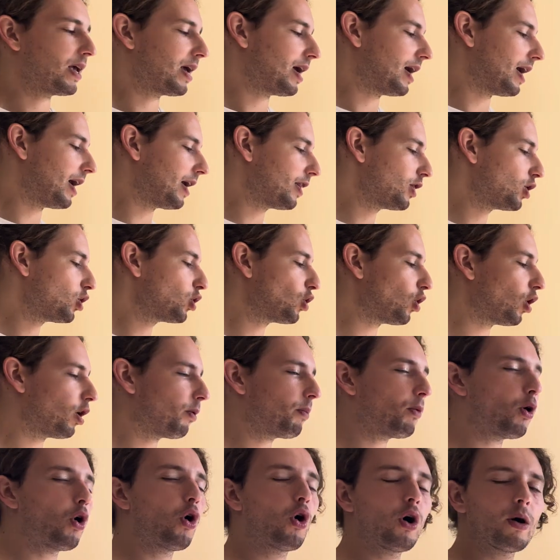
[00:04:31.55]
and your
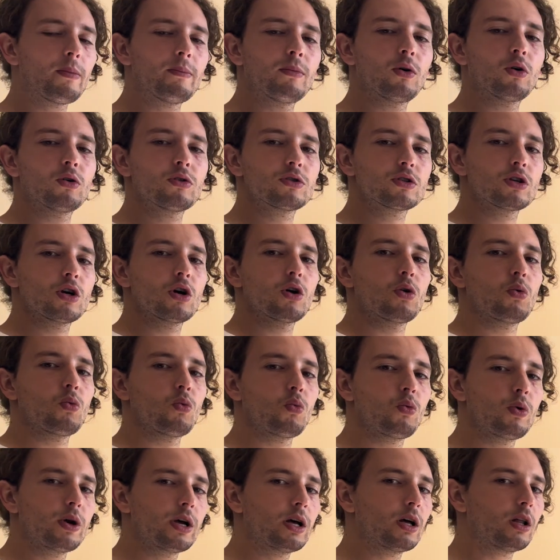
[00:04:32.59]
hormones
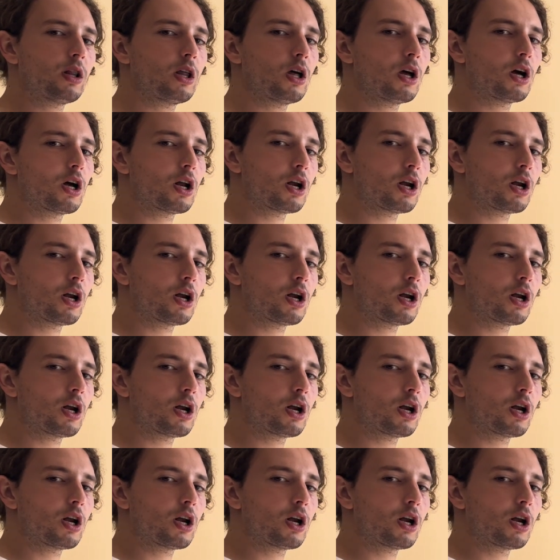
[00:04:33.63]
will